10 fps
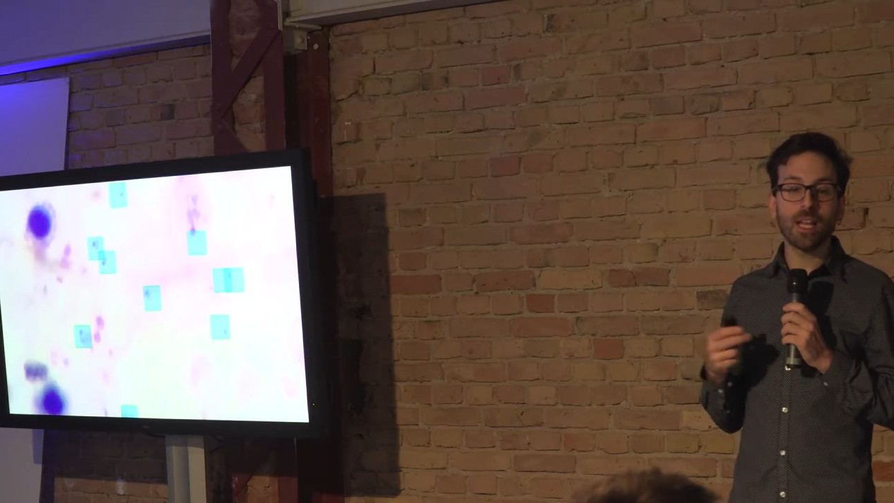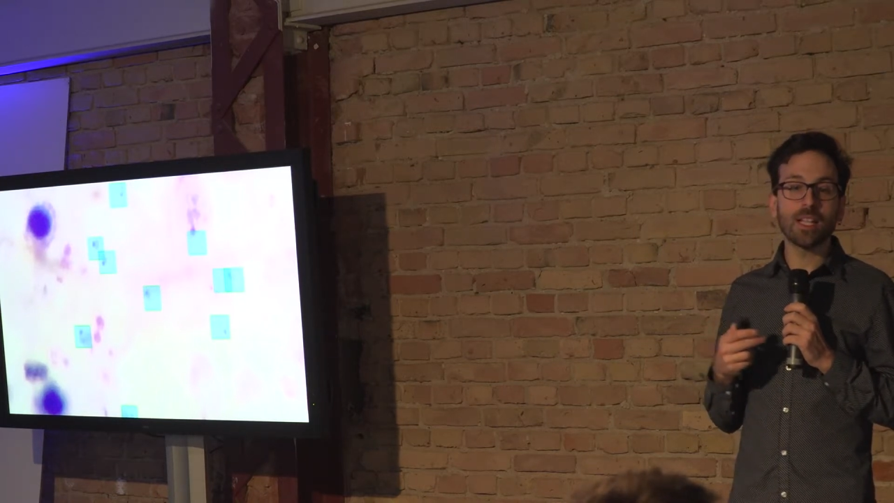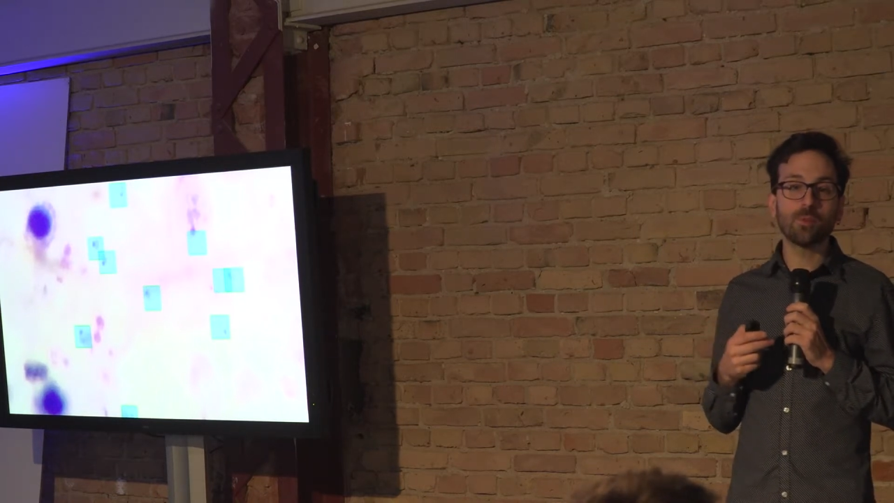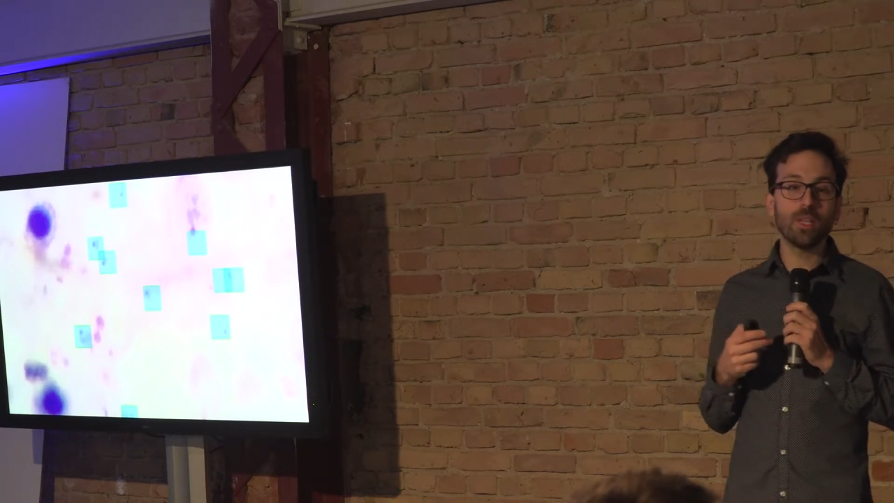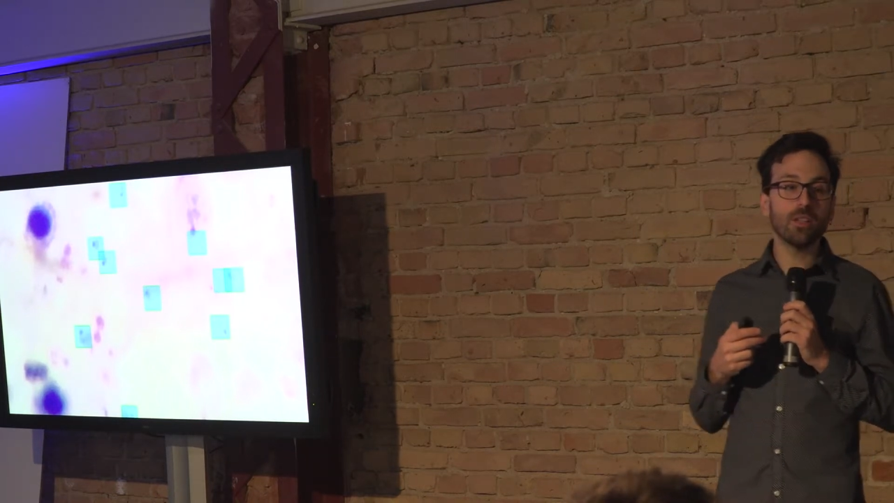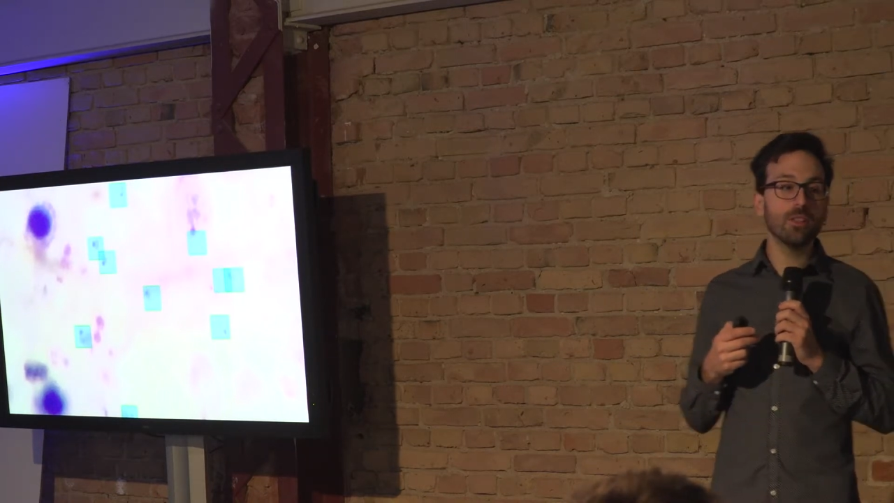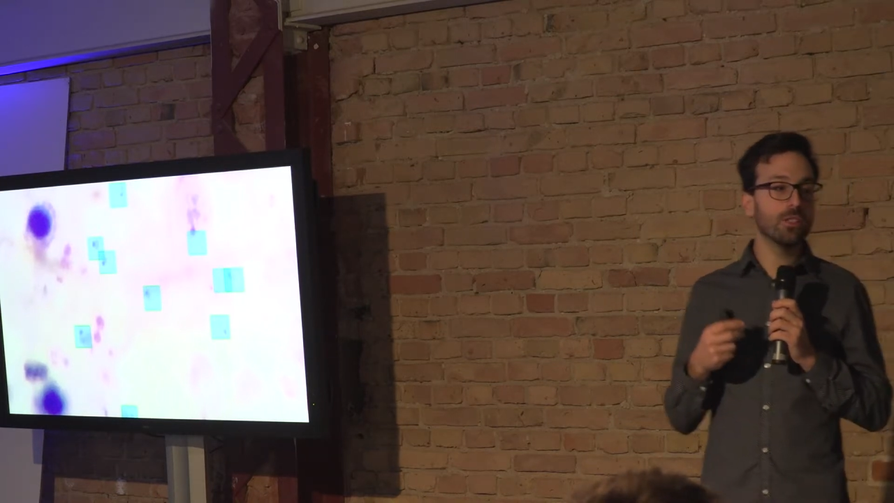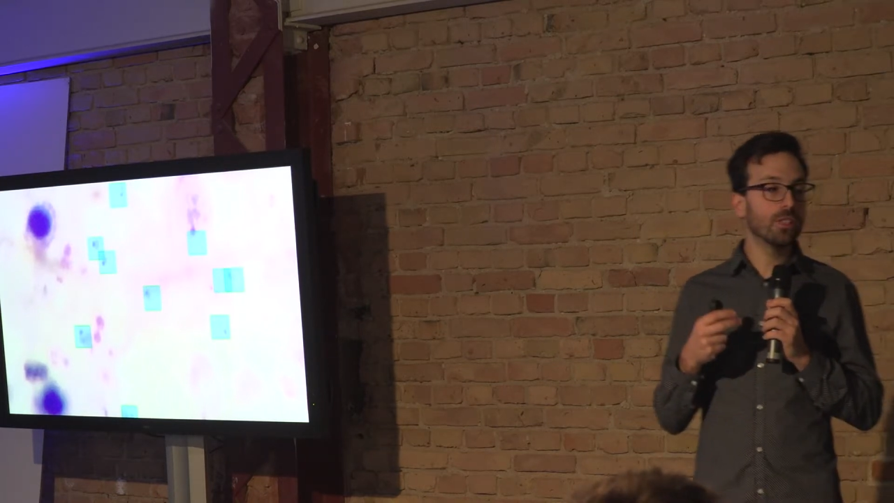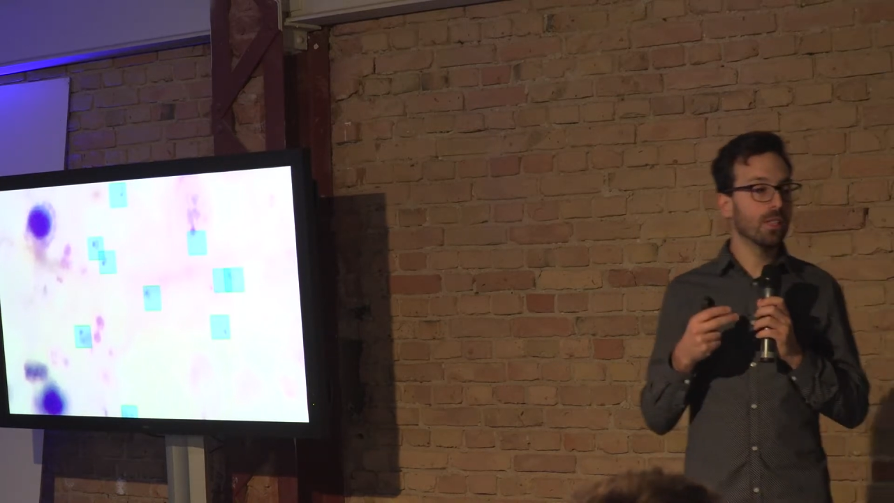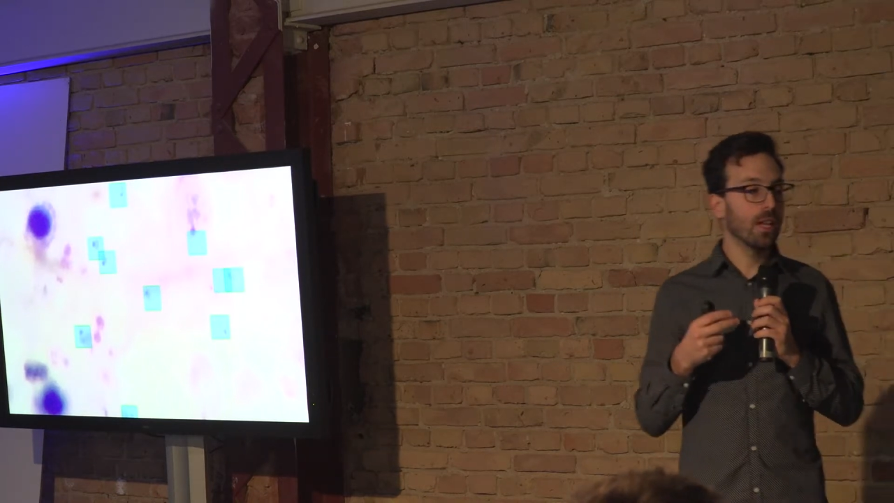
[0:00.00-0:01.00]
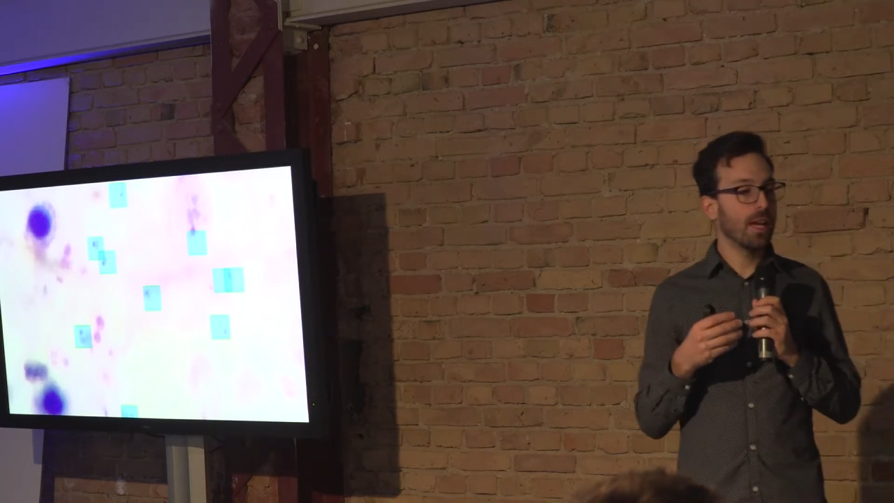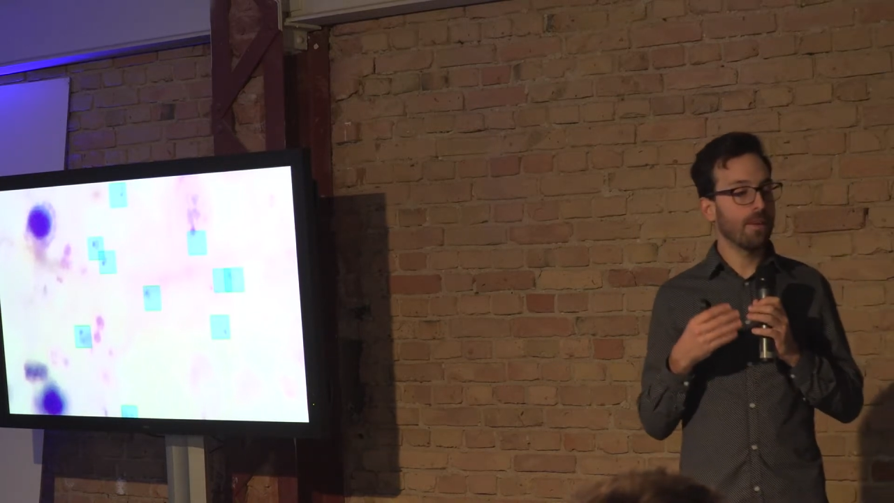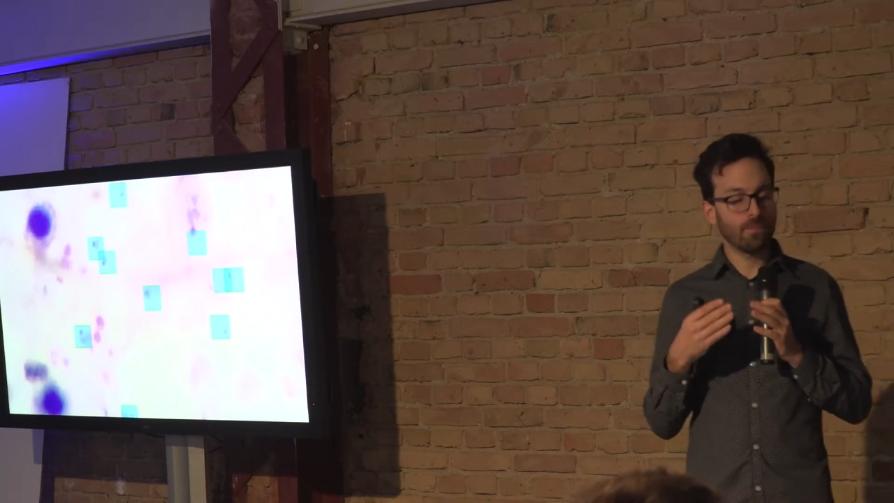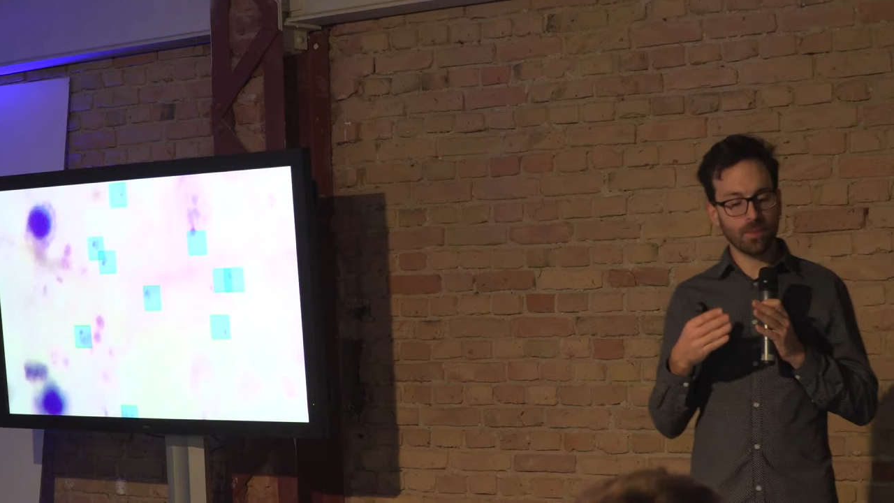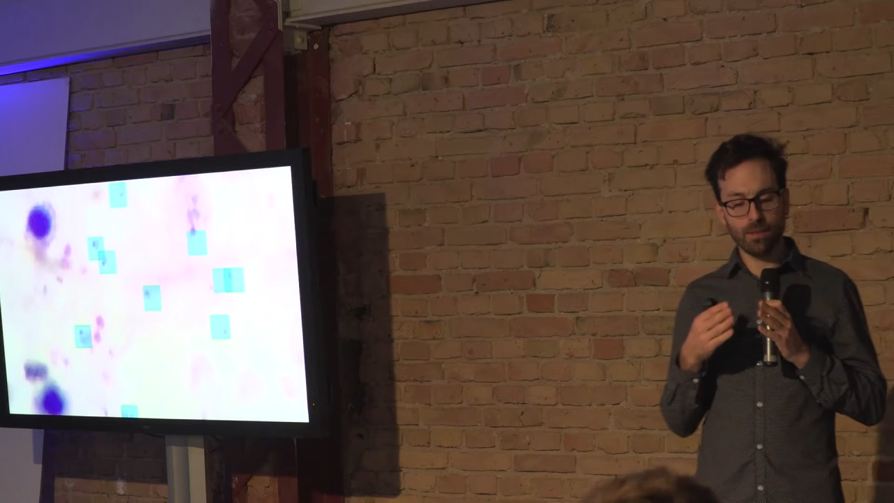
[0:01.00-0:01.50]
as we are using,
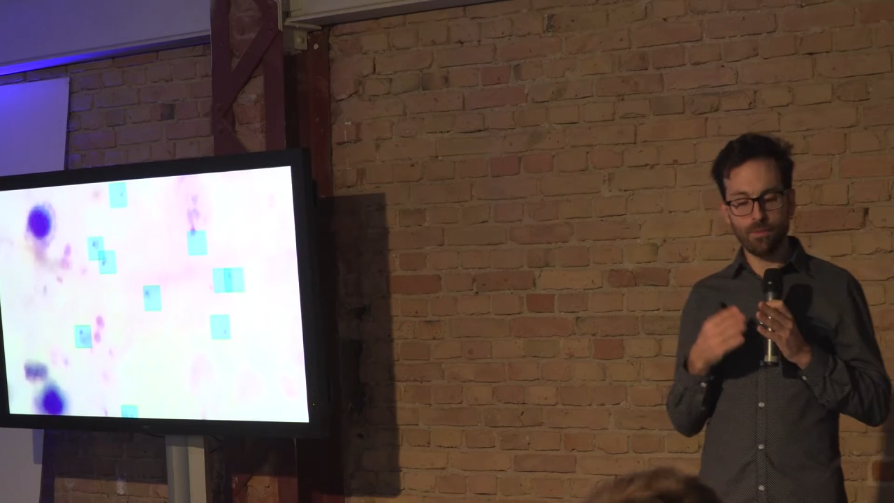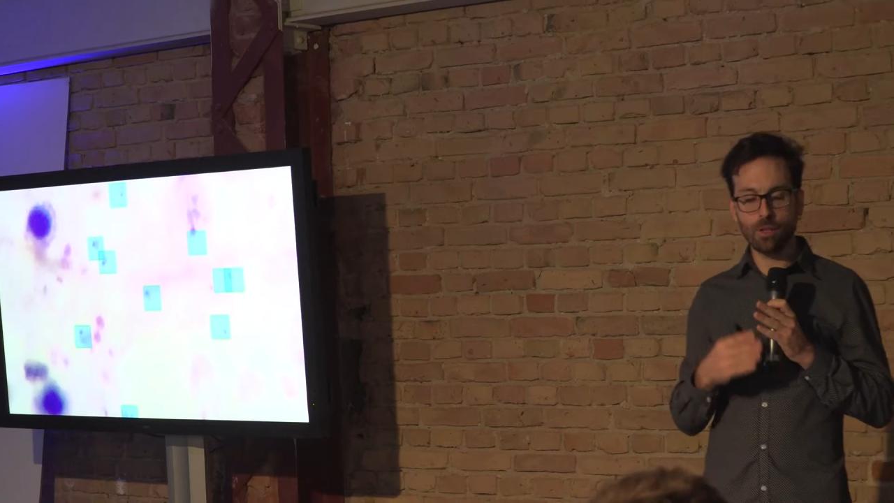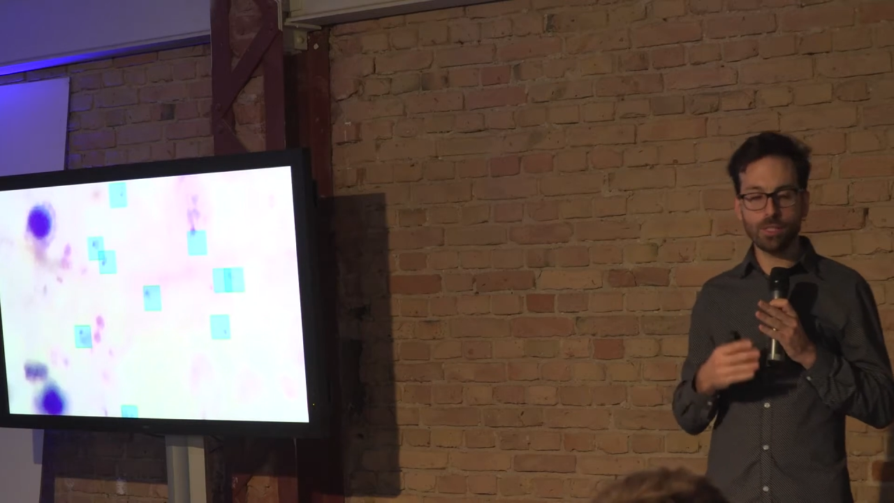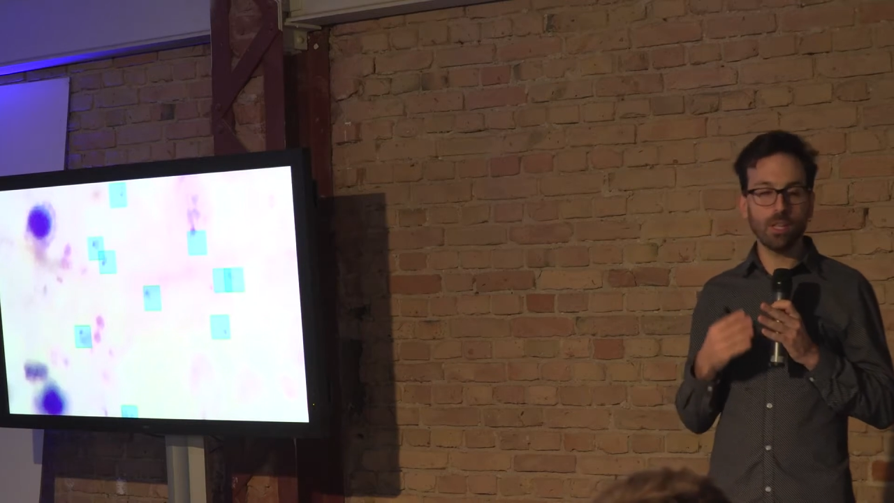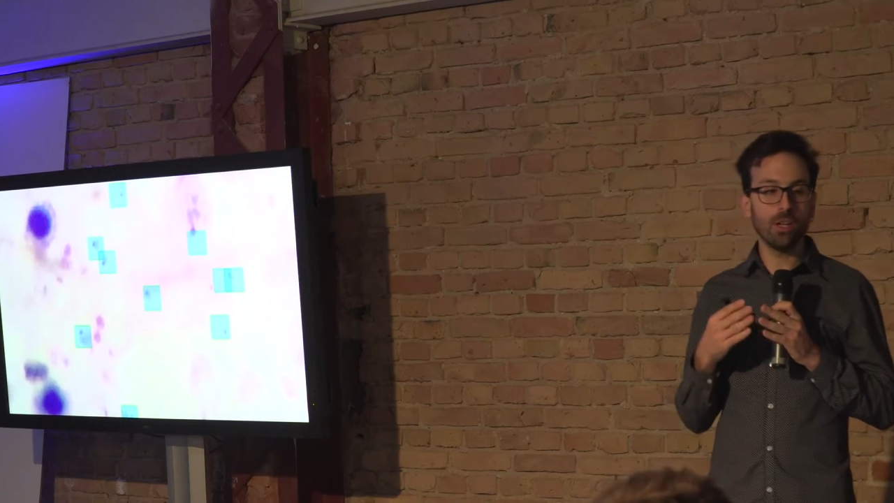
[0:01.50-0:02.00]
focusing